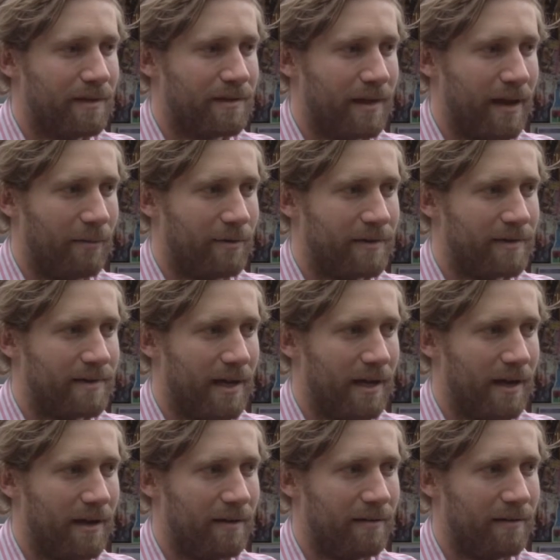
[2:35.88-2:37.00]
So that
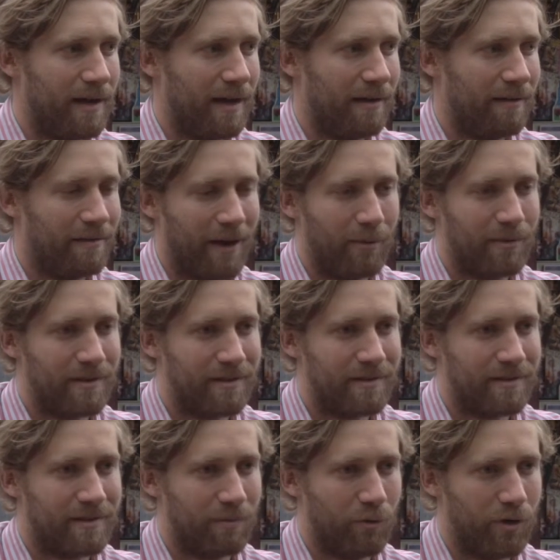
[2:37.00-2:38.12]
was
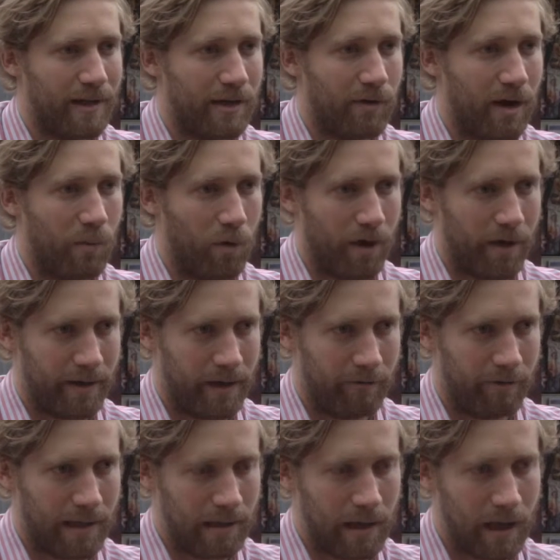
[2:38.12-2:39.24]
some really great work, and I
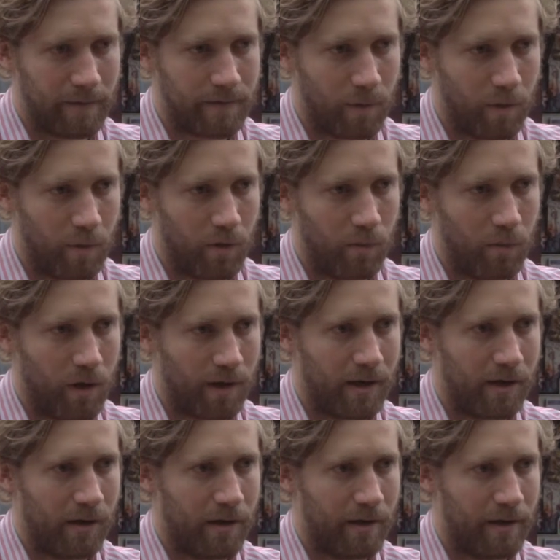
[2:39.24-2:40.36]
really loved what we were
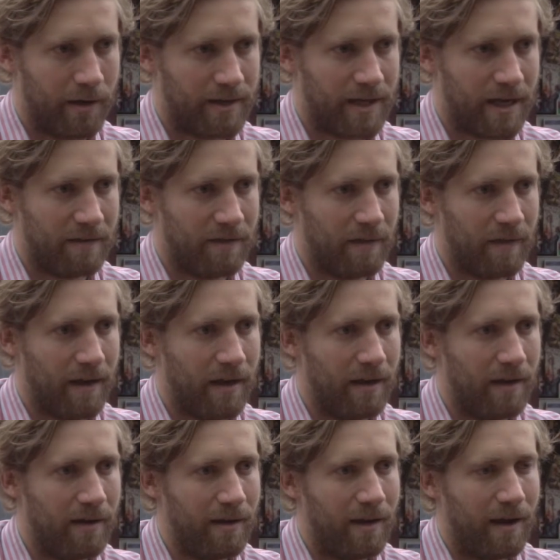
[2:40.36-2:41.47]
working on and achieving there.
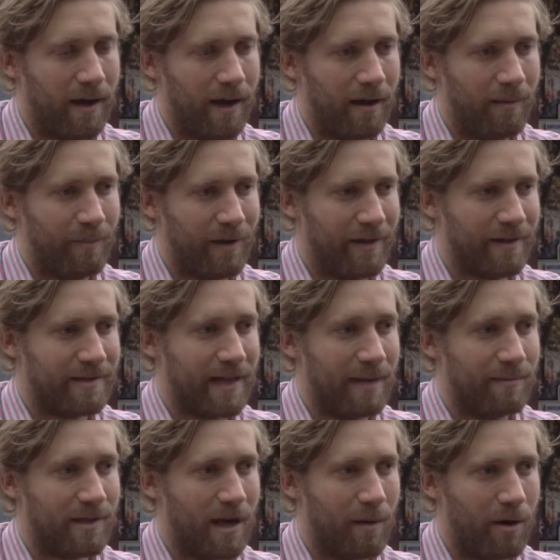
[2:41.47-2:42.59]
But at the
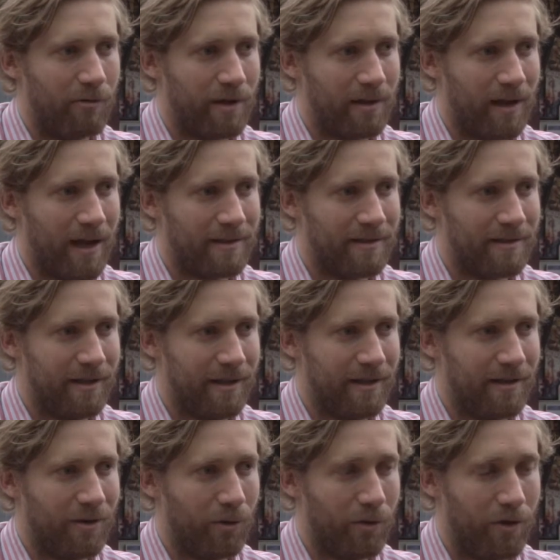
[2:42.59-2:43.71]
same time, I realised that
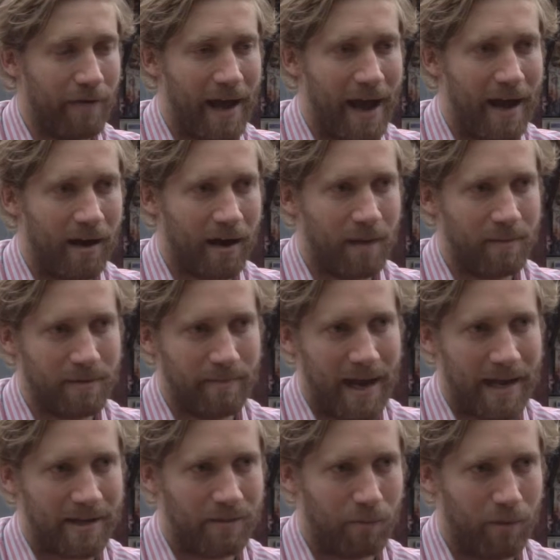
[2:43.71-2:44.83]
although the outcomes
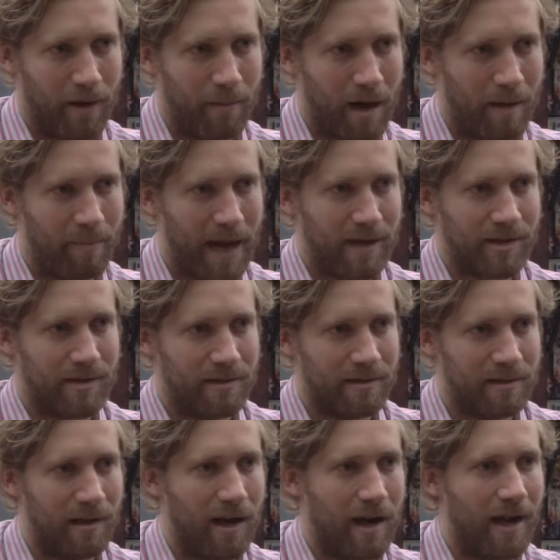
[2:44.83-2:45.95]
matched where my
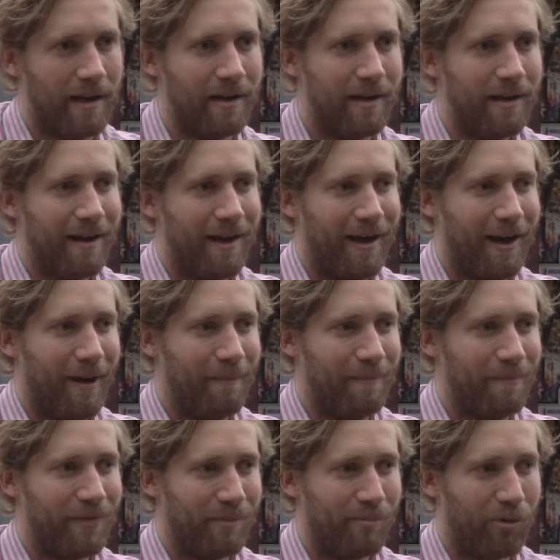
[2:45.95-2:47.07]
passions lied,
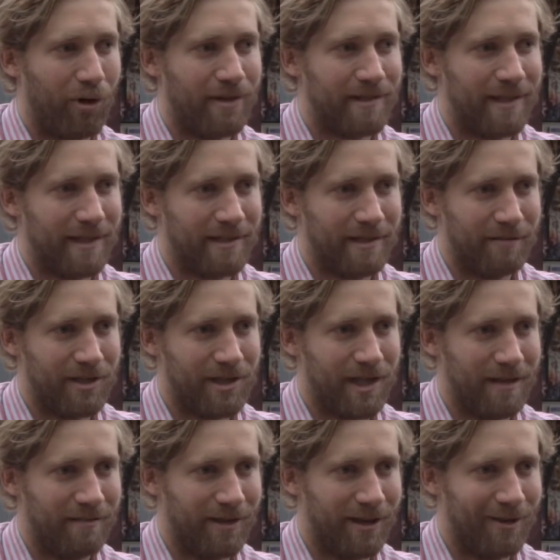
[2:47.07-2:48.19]
the process of
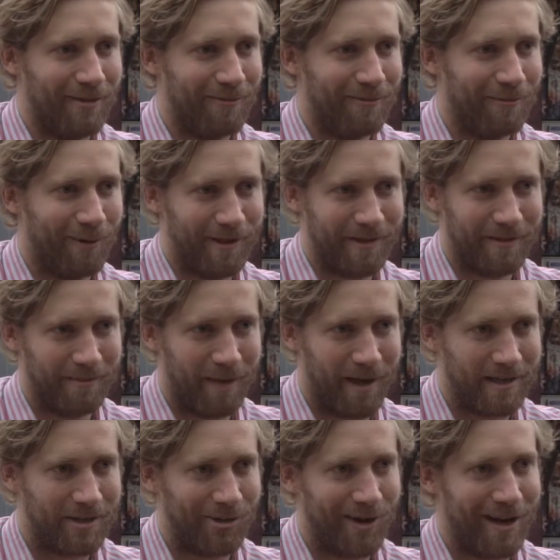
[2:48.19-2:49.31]
achieving it wasn't
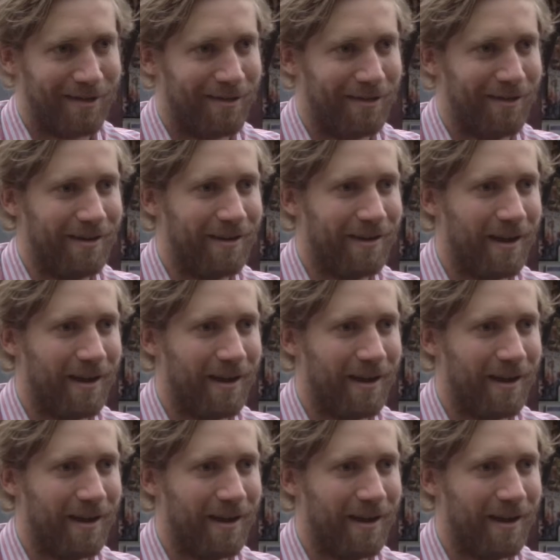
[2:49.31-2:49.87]
my strength, and